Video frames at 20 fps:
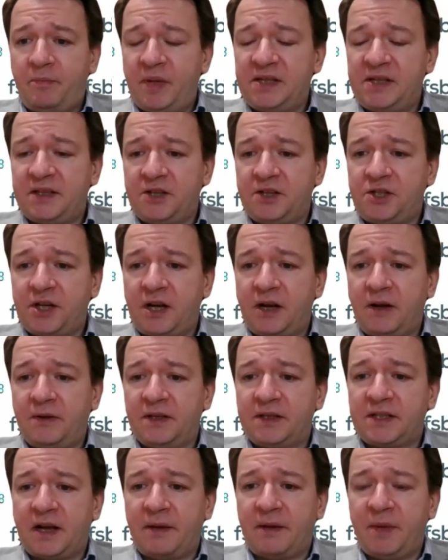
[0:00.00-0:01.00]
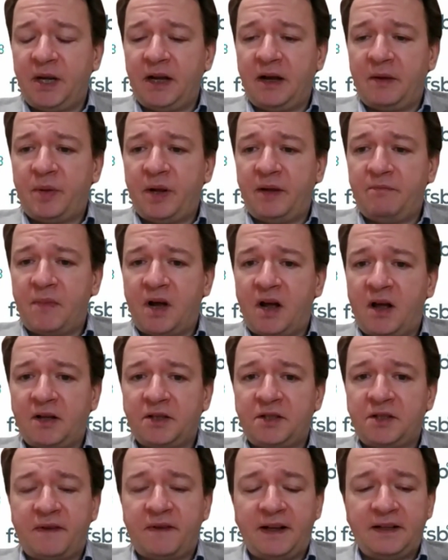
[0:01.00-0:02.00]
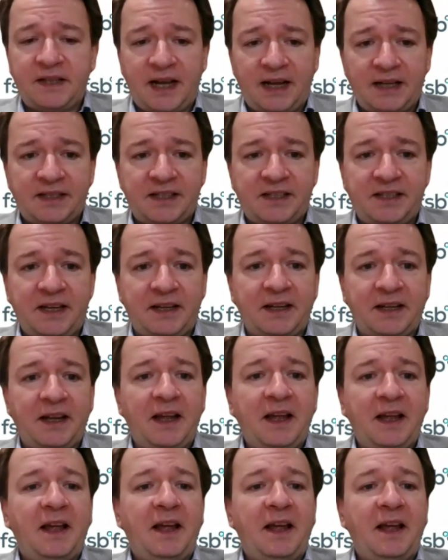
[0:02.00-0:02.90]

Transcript: business show that's coming up in March, fantastic.